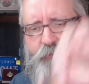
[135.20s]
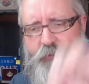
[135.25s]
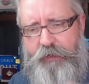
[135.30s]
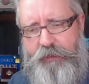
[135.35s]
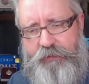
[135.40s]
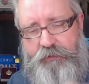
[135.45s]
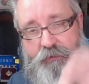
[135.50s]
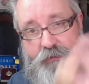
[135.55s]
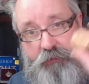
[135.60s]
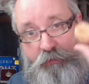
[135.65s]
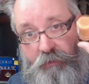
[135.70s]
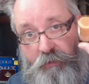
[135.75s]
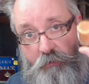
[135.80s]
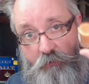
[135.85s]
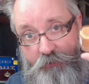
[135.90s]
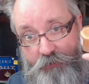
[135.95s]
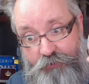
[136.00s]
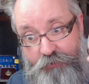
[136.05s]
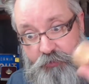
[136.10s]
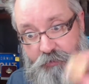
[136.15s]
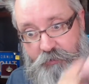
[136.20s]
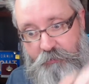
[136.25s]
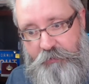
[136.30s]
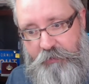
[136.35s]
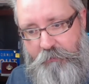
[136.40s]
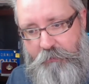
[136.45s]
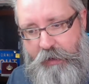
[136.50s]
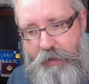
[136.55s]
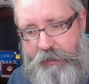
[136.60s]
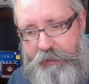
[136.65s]
paints that used to be
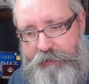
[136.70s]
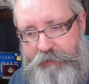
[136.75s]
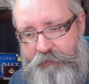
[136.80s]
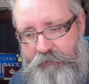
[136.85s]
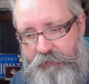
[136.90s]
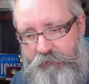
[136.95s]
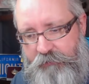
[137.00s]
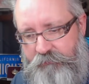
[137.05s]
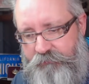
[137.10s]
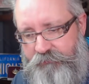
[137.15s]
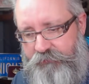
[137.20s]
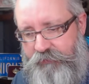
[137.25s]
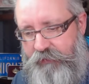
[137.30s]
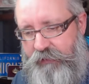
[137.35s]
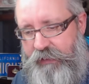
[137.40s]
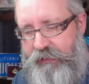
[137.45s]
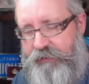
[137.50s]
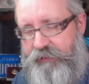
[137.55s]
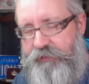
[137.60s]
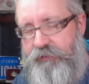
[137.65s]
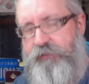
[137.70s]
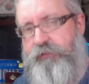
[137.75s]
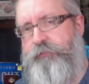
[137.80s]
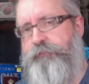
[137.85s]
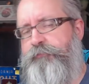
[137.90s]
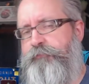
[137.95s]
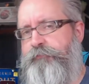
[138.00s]
mine for the last...